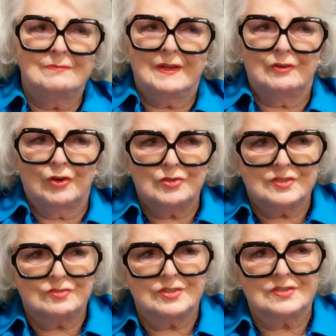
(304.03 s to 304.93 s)
him. The
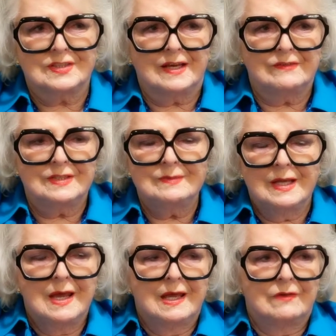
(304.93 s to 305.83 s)
nurses just loved him.
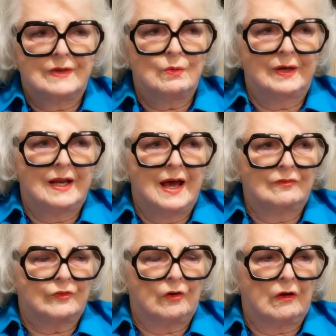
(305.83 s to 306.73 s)
If he went
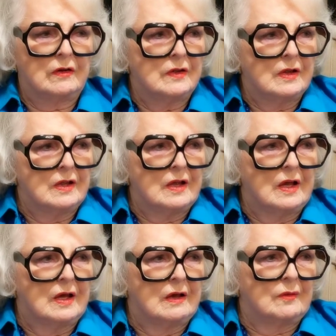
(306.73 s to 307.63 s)
out for
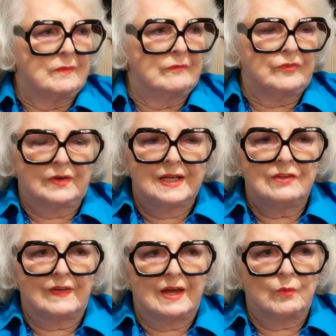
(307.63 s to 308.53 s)

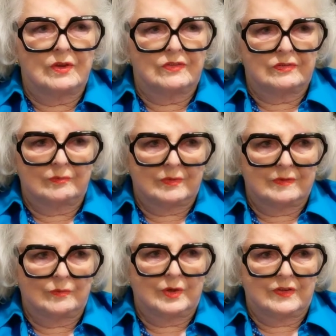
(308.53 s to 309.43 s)
anything
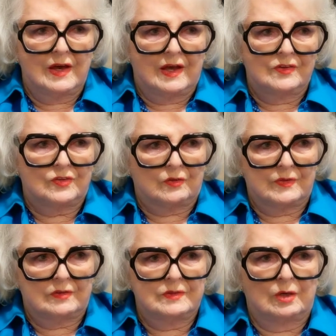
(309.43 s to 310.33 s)
with us, or
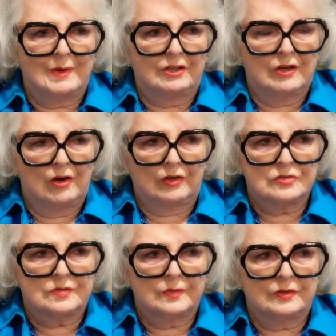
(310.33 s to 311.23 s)
my
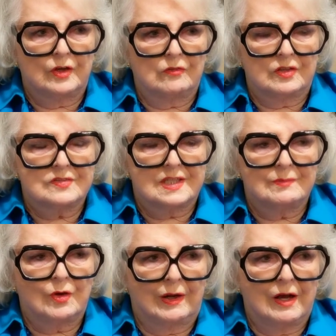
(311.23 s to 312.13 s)
daughters would go over and see
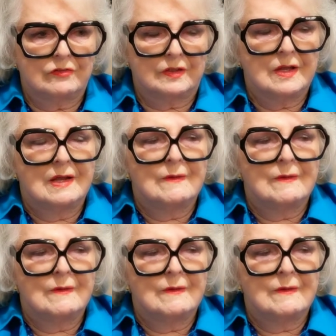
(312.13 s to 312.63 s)
him quite often,